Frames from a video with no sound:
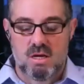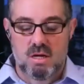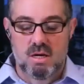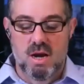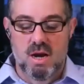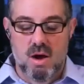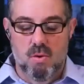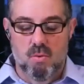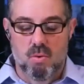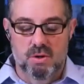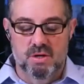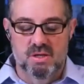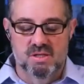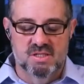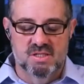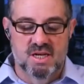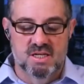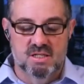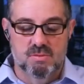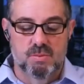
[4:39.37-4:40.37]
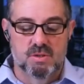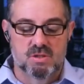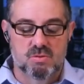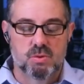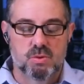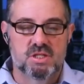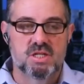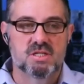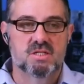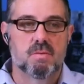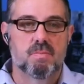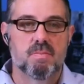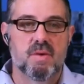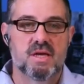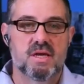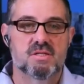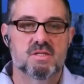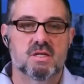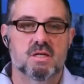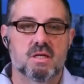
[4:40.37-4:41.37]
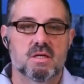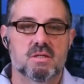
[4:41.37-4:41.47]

network assessments, which is amazing.